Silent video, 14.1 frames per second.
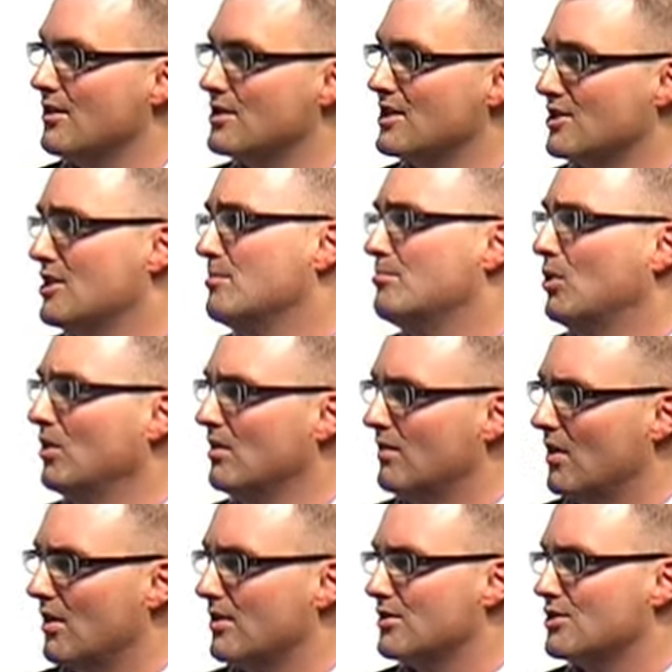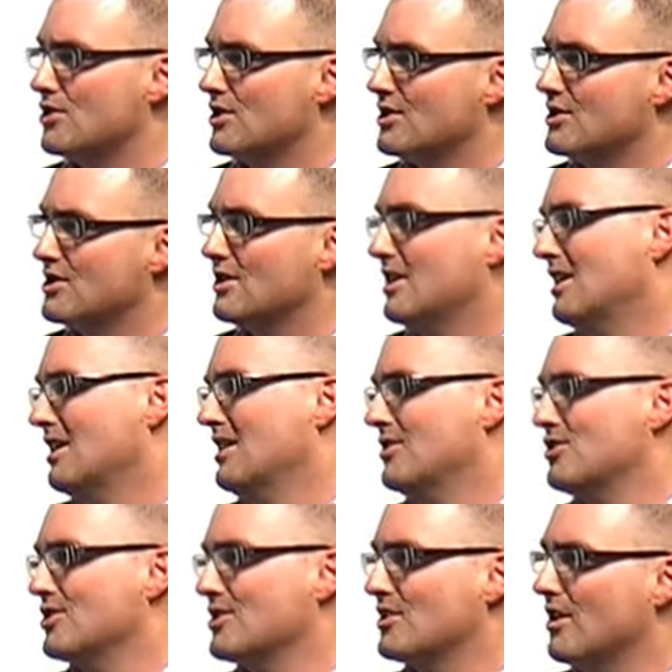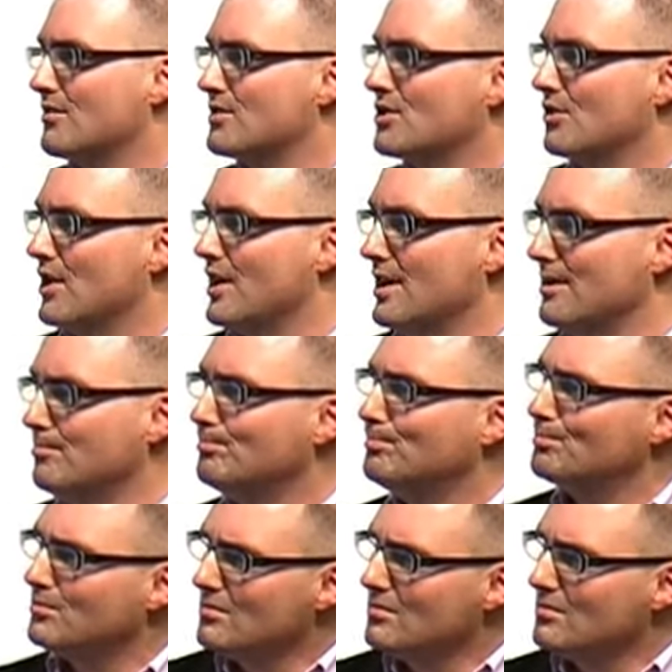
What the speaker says: There's actually a boulevard just off screen.